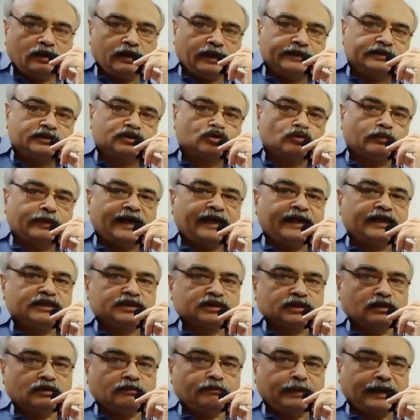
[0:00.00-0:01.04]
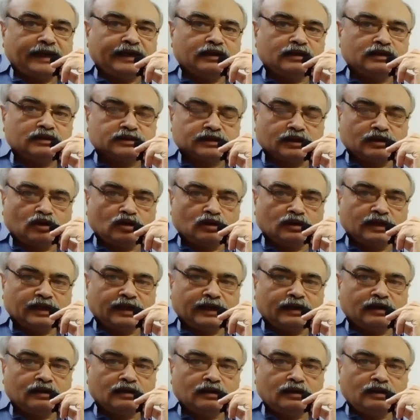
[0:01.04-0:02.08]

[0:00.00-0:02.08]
instrumentation panels and all that.